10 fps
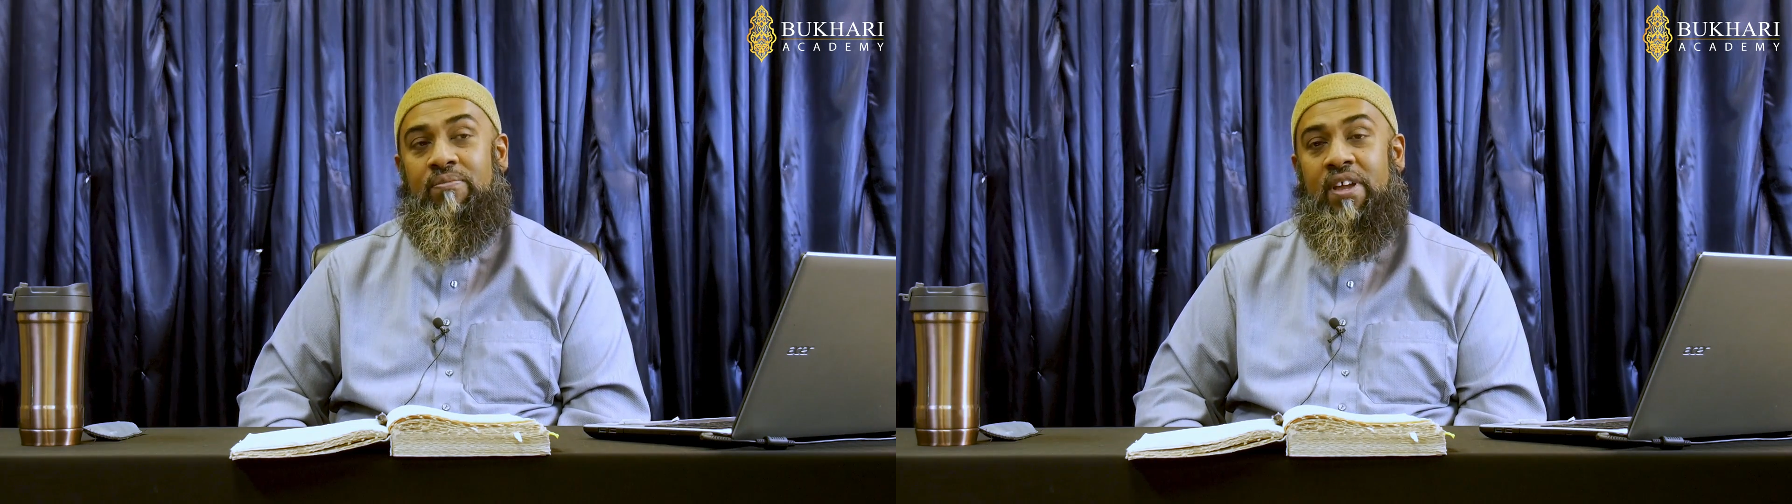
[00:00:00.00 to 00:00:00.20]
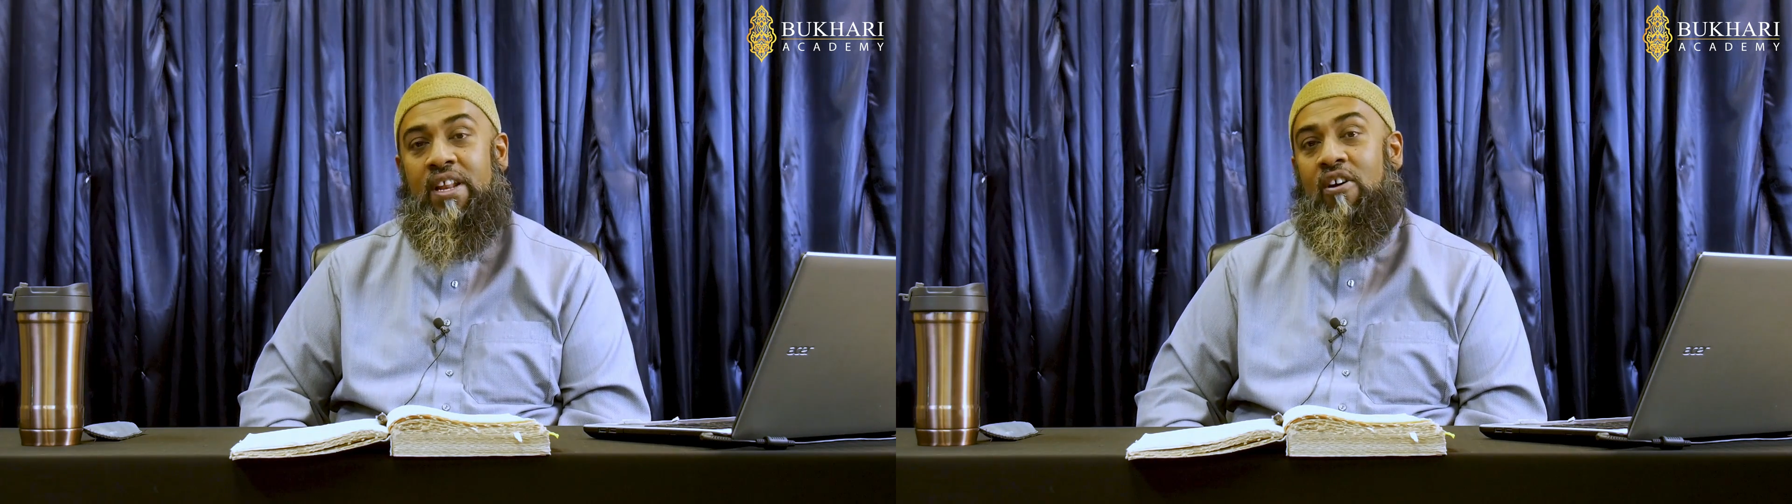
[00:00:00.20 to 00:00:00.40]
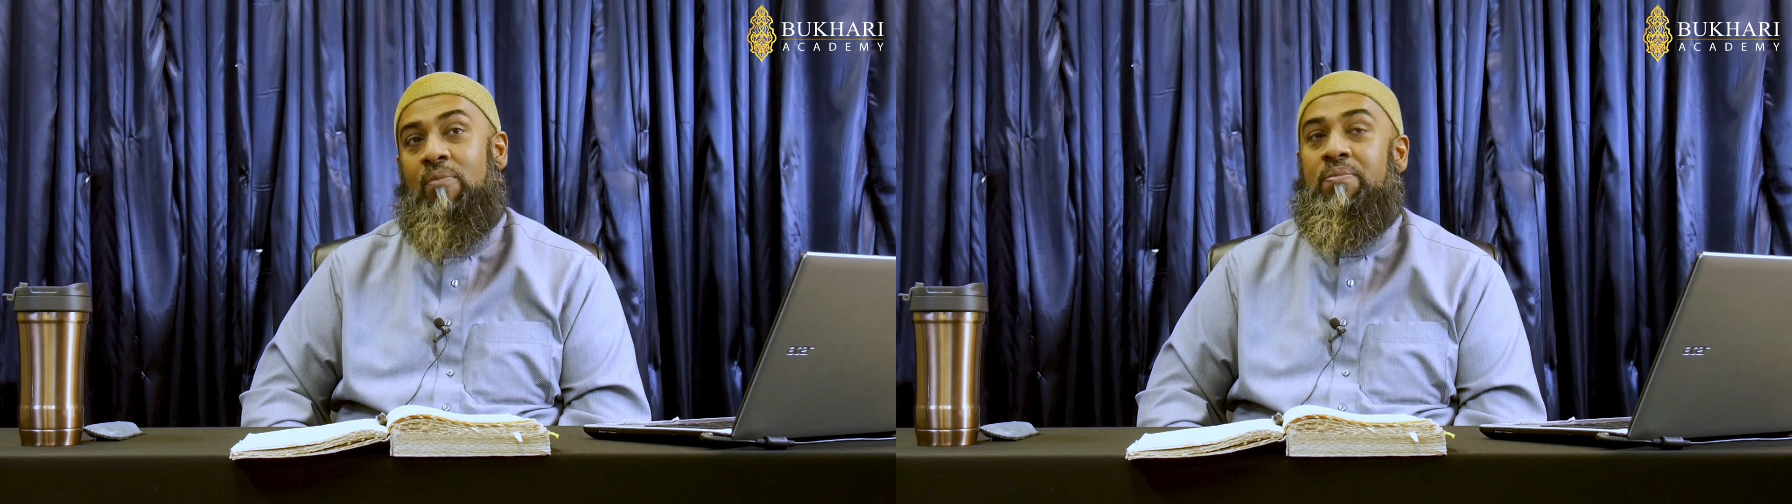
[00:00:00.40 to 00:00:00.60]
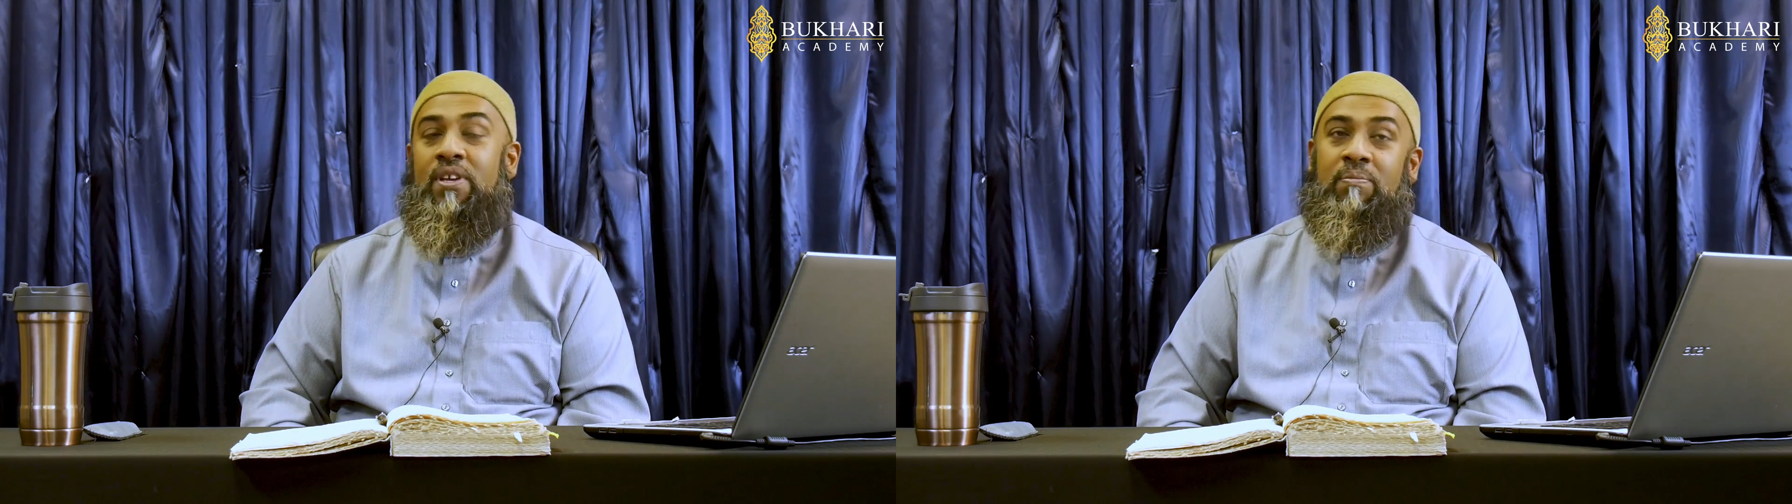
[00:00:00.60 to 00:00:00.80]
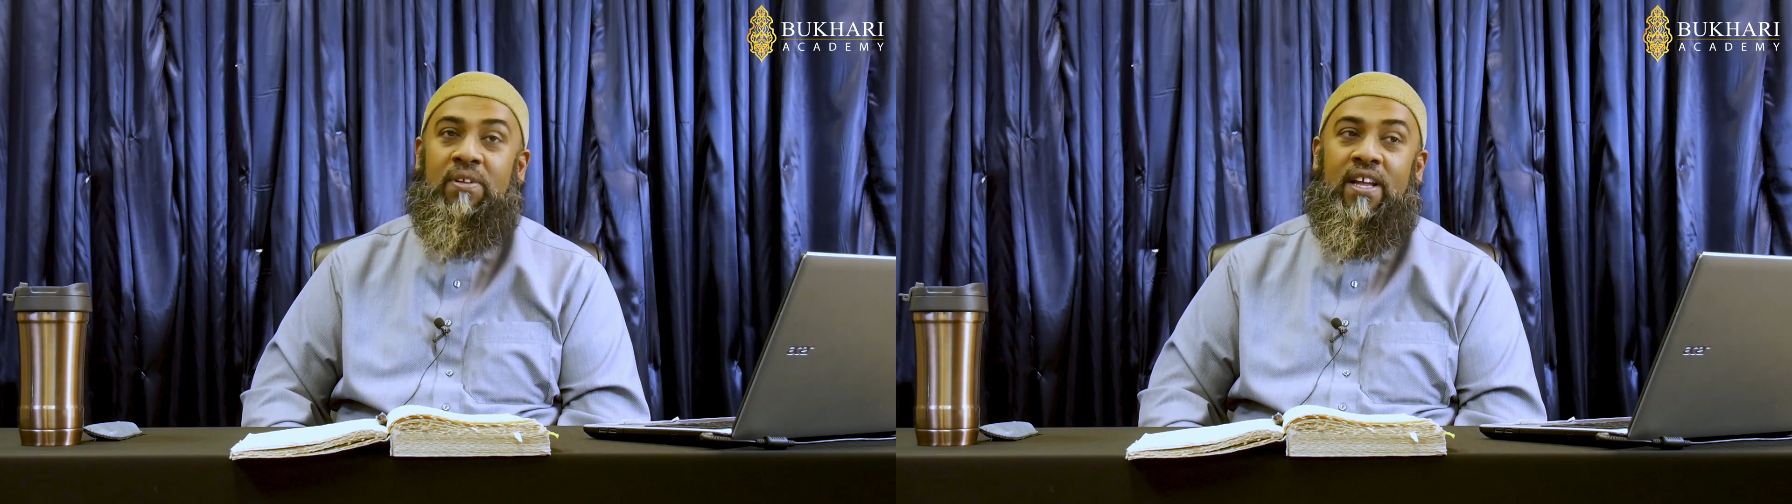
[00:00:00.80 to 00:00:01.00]
may not
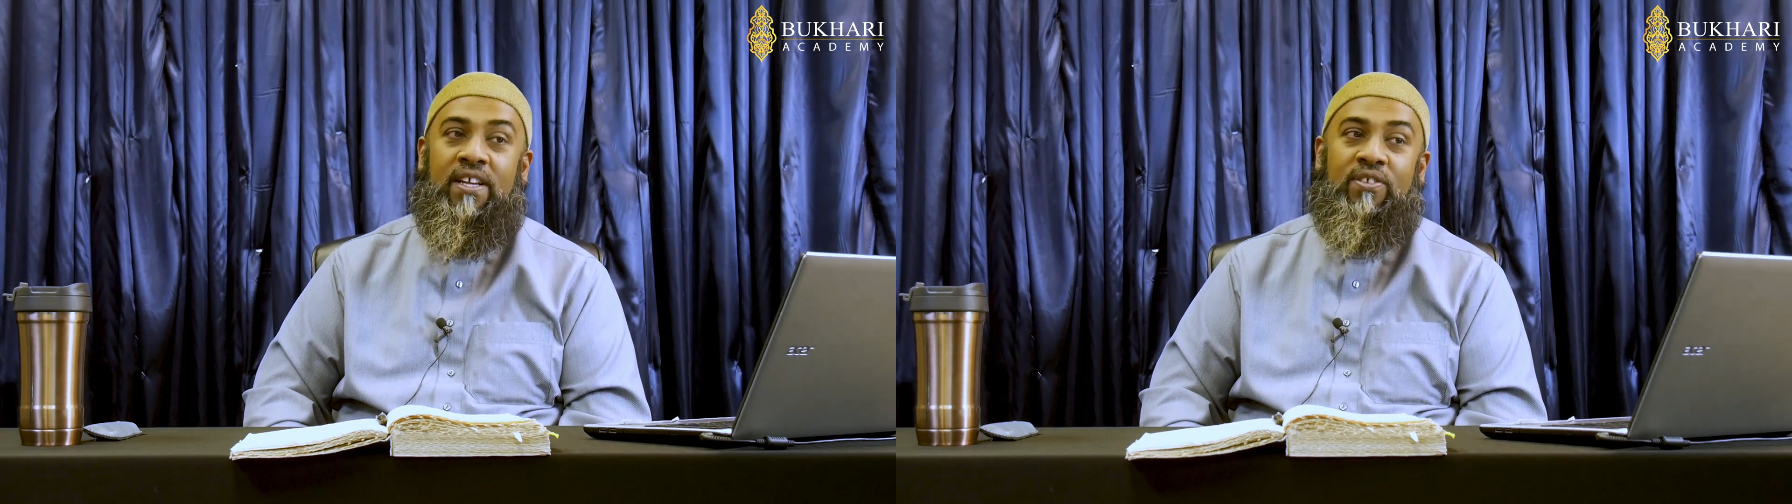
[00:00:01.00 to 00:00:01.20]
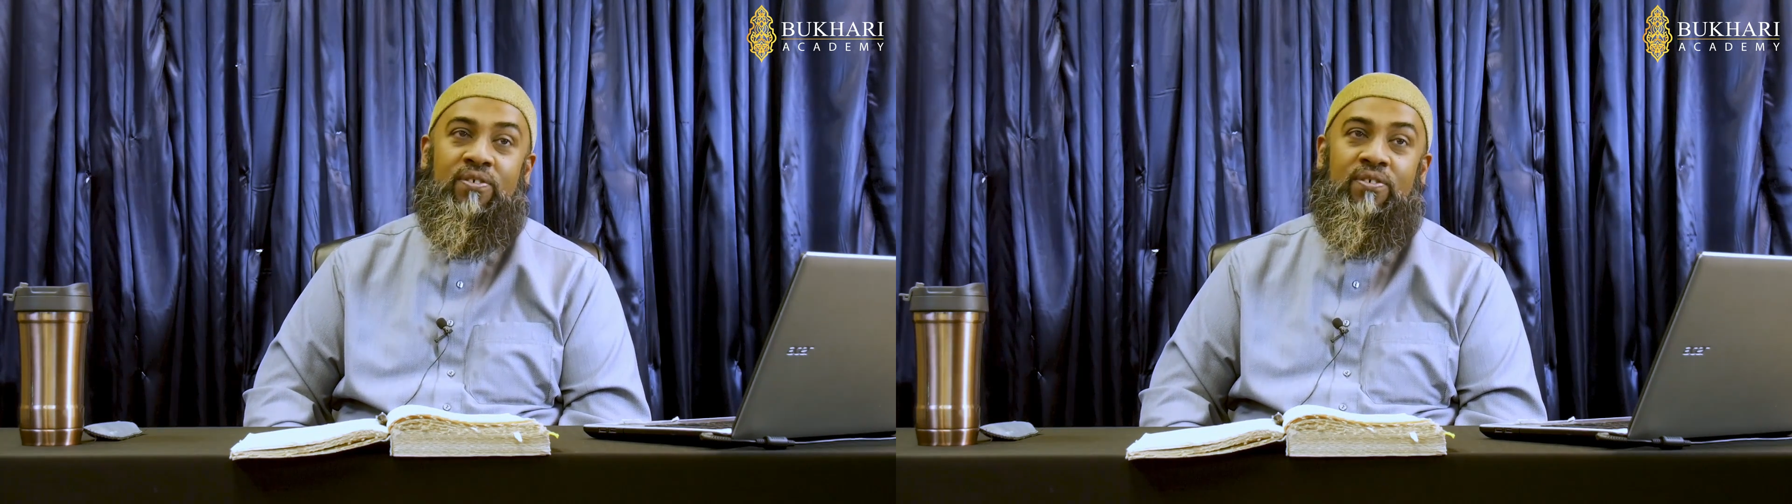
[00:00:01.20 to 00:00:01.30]
be applied